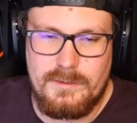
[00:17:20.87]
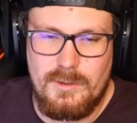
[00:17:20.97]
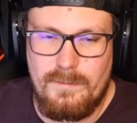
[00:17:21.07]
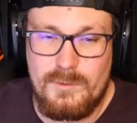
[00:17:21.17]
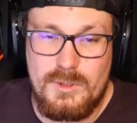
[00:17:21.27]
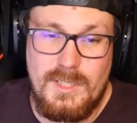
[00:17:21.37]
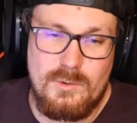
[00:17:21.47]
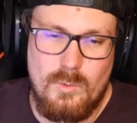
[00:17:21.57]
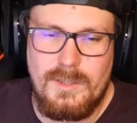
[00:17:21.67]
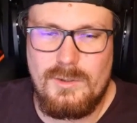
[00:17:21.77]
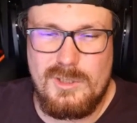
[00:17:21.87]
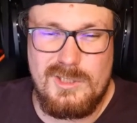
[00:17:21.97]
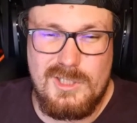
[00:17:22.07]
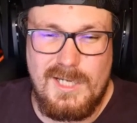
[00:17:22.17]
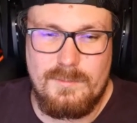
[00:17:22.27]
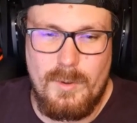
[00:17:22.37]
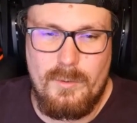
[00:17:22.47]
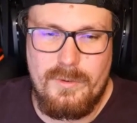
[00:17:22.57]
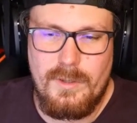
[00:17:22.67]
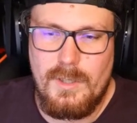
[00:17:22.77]
So if you change one, you should change
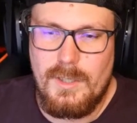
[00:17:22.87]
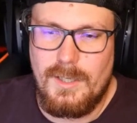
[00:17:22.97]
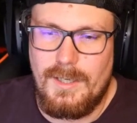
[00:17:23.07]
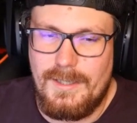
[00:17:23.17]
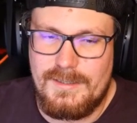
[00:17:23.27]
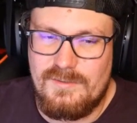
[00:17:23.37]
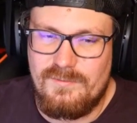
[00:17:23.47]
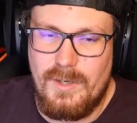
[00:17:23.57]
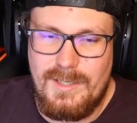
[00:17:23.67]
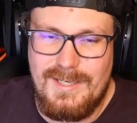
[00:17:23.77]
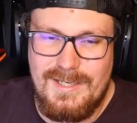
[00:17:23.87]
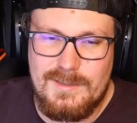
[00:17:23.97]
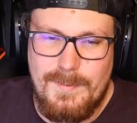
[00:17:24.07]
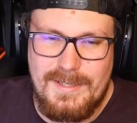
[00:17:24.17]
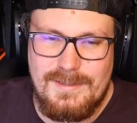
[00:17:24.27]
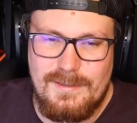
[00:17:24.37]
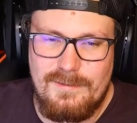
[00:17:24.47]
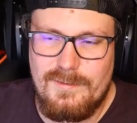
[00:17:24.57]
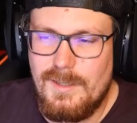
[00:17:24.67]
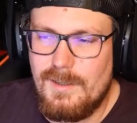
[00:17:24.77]
both. It's very
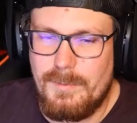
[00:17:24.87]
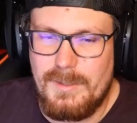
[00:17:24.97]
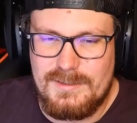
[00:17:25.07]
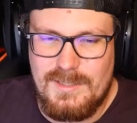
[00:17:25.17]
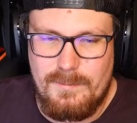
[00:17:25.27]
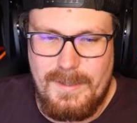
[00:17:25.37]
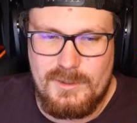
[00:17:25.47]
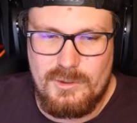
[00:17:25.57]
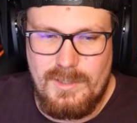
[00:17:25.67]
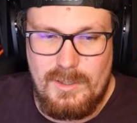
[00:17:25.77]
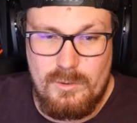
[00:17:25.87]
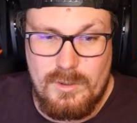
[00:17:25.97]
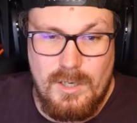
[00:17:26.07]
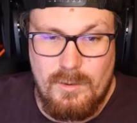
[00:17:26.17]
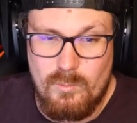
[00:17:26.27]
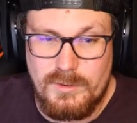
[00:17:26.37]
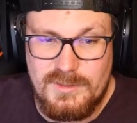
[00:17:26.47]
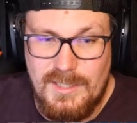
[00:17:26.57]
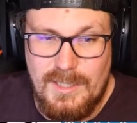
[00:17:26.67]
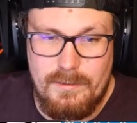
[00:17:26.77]
inexpensive, but it's going to make sure that your car works
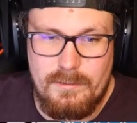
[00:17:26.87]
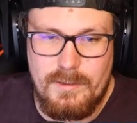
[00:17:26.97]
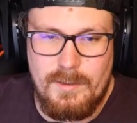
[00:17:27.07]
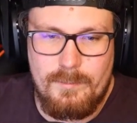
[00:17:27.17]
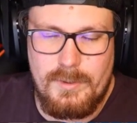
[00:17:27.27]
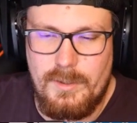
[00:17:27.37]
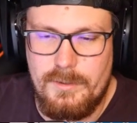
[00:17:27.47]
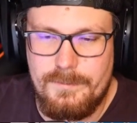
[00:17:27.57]
together pretty good.